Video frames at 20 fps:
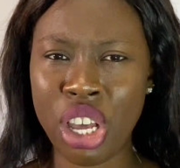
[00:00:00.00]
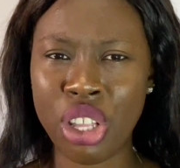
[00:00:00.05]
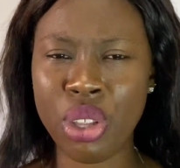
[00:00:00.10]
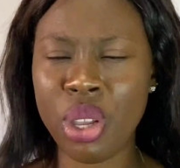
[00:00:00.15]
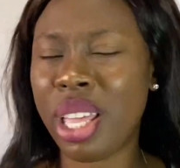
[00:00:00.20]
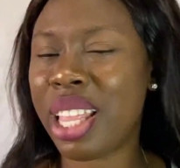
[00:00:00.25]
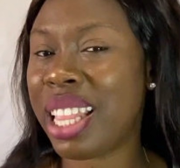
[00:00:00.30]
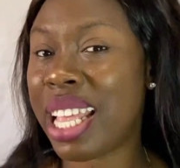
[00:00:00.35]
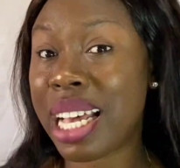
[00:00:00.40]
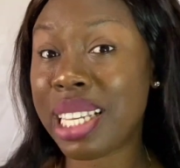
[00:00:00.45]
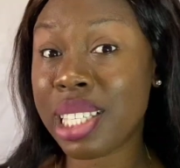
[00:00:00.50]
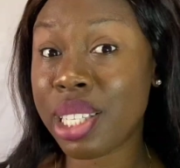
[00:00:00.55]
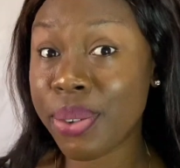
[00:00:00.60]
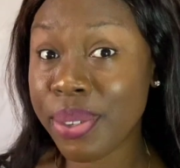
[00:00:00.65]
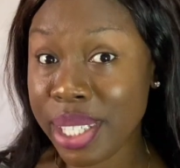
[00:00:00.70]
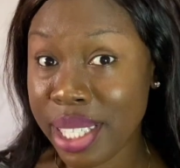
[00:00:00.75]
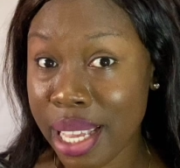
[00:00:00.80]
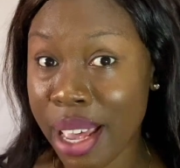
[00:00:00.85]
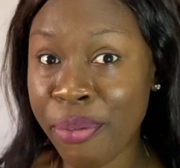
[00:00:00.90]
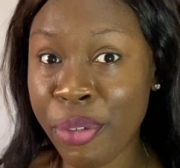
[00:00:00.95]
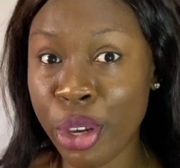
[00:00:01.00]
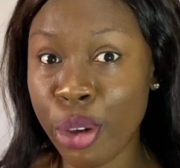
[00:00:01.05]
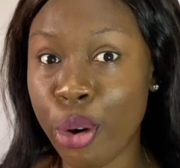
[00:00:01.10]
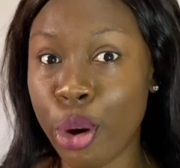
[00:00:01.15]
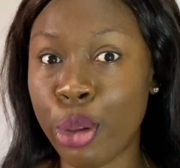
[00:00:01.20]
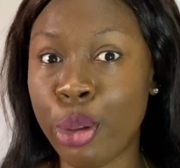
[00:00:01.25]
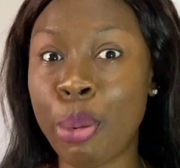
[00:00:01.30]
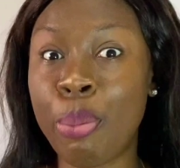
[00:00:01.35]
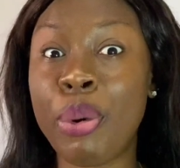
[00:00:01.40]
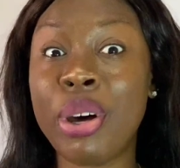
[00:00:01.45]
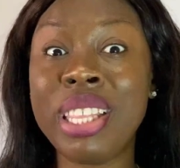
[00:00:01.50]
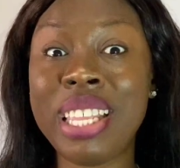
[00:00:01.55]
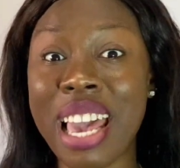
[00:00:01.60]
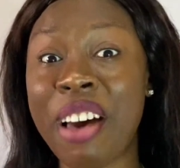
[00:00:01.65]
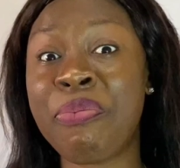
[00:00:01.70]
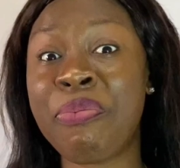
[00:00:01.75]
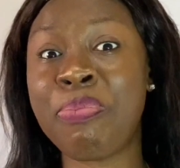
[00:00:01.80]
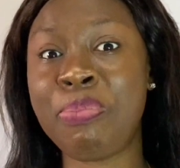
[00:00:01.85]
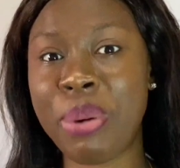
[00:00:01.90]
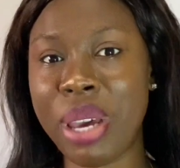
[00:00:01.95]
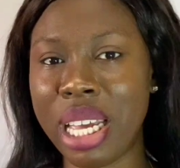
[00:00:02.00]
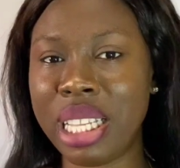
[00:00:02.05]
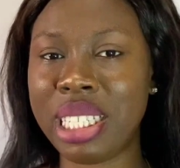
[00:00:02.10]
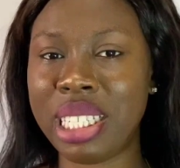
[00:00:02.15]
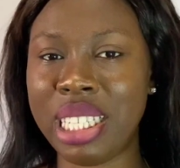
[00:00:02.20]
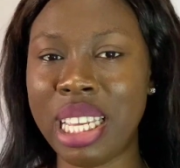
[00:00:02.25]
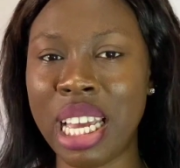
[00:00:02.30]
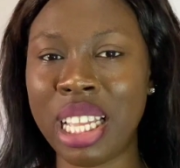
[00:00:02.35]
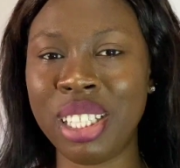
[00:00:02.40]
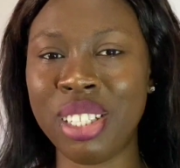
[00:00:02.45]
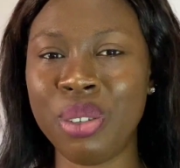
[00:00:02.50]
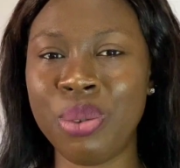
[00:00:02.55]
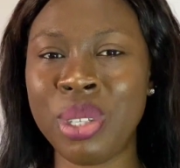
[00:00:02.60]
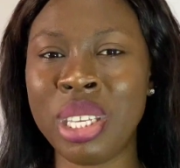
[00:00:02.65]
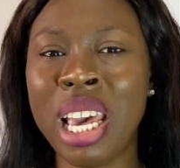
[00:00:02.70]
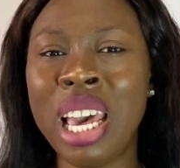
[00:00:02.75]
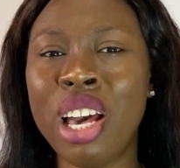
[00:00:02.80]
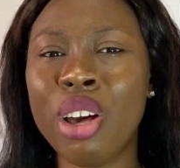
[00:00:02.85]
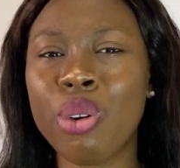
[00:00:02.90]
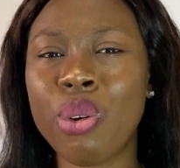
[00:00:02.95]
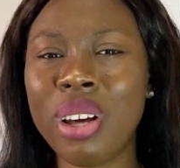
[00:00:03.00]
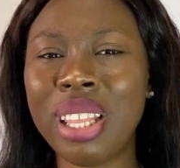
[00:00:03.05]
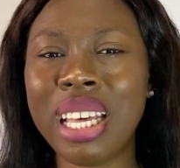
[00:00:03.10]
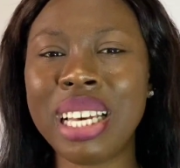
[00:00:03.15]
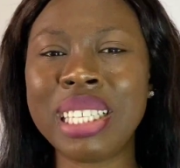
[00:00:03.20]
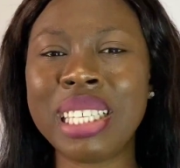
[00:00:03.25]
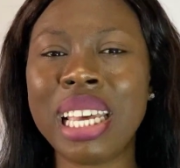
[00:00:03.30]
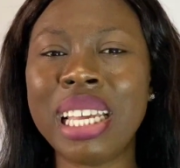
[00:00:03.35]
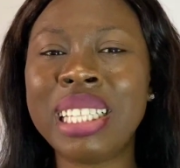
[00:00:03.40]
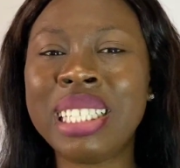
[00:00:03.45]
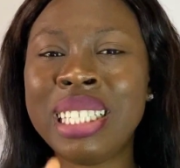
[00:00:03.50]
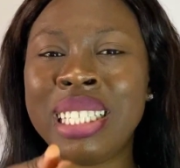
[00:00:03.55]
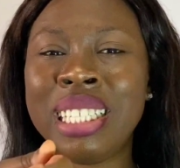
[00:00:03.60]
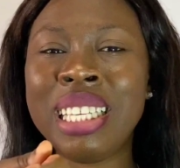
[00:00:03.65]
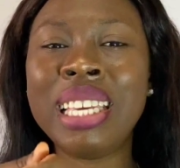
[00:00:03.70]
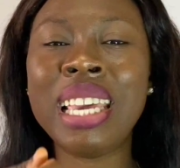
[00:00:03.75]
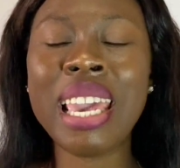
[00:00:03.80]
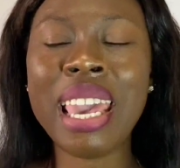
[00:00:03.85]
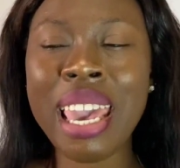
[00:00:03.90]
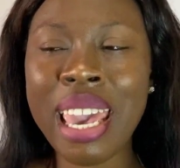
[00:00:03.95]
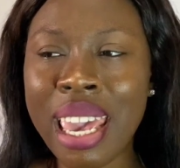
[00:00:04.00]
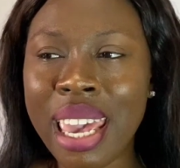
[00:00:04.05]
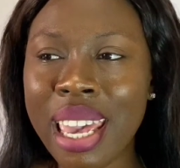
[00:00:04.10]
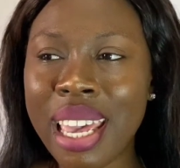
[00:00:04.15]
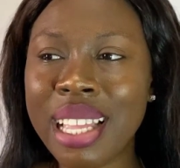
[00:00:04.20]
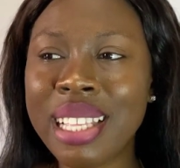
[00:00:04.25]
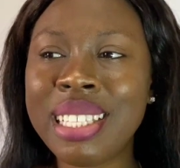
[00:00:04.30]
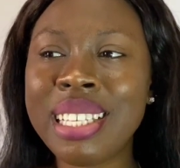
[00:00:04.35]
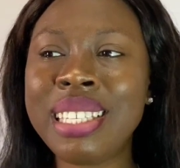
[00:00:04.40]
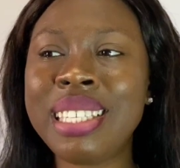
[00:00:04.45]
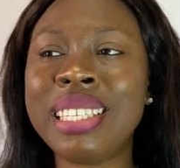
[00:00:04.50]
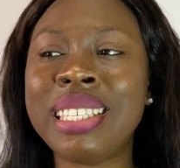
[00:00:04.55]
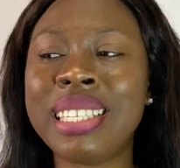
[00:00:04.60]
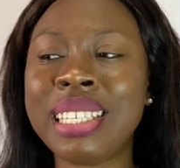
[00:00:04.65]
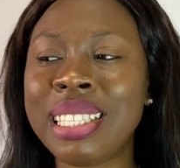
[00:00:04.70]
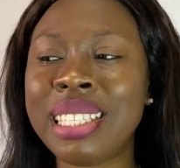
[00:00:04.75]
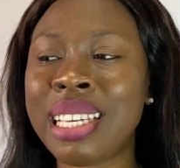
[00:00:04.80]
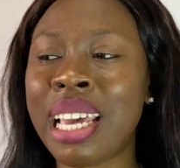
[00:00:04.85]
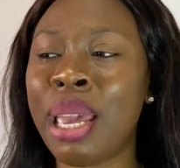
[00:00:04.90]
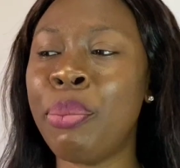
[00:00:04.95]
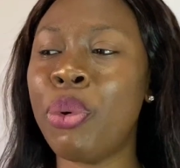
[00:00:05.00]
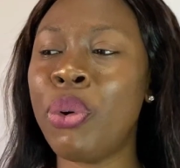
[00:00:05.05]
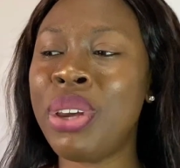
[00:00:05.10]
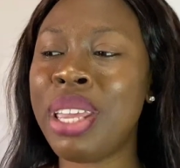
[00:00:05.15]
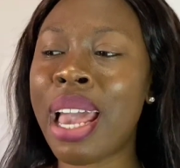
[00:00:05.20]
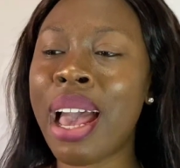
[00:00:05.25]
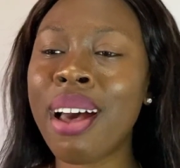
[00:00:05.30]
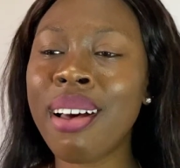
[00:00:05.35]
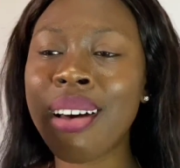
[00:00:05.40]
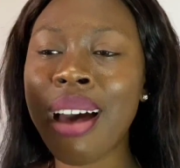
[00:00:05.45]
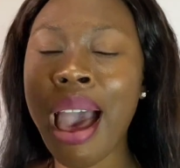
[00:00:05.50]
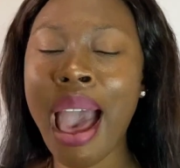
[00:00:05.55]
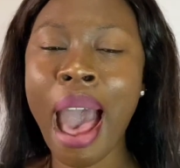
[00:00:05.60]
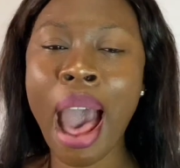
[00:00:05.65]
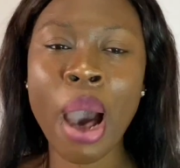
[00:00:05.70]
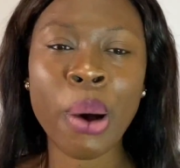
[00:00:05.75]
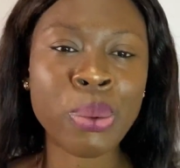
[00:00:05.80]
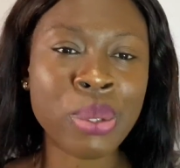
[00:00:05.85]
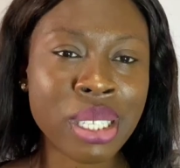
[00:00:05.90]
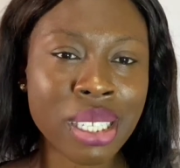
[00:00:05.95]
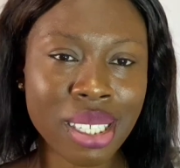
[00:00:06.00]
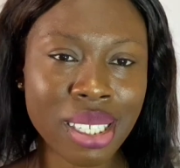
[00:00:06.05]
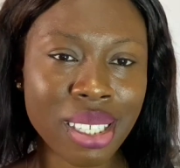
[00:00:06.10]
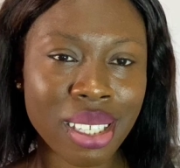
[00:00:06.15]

They are still serving God, but they have paid their dues. God has said, hey, this is the time. Oh yeah, out.